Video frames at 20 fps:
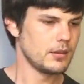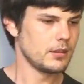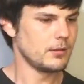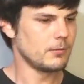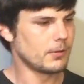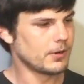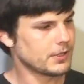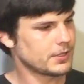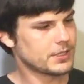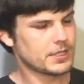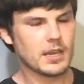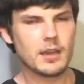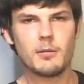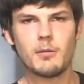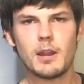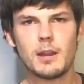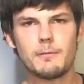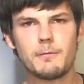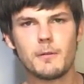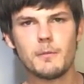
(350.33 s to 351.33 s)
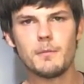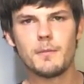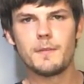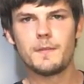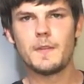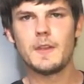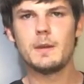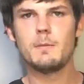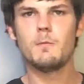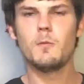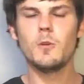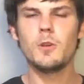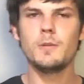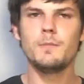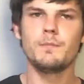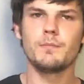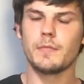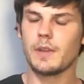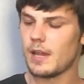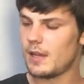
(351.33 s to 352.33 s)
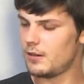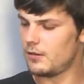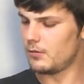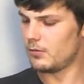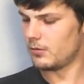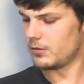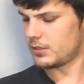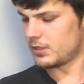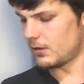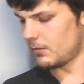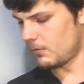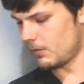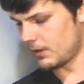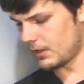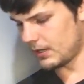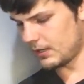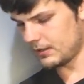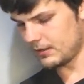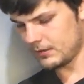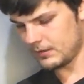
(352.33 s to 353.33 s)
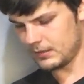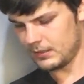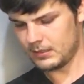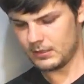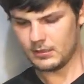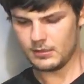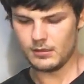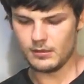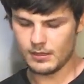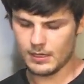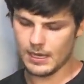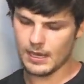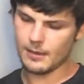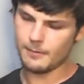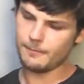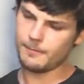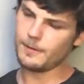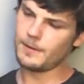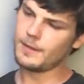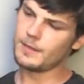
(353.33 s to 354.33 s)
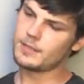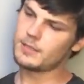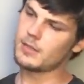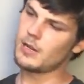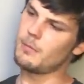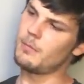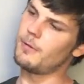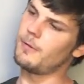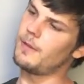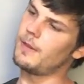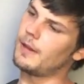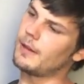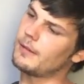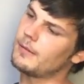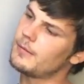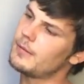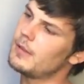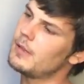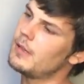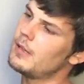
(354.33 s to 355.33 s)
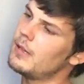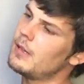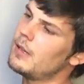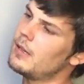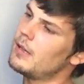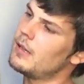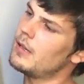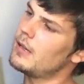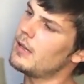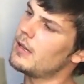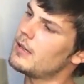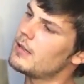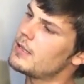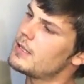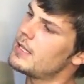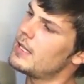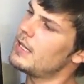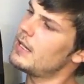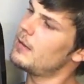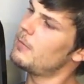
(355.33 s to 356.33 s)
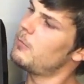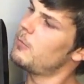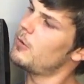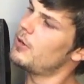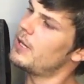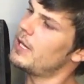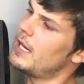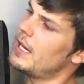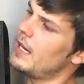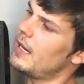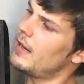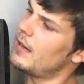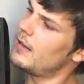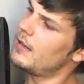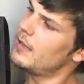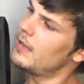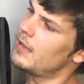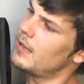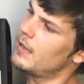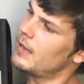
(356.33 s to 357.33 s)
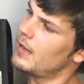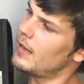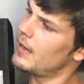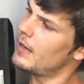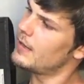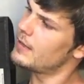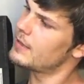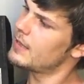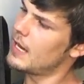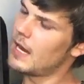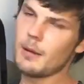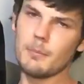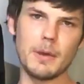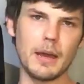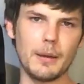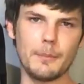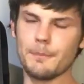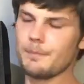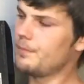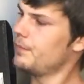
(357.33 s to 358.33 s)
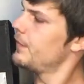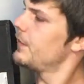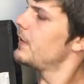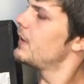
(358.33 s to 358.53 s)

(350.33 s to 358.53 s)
You want to stay away from thin wood, and you also want to look out for this type of thing. You see the wood here has come up.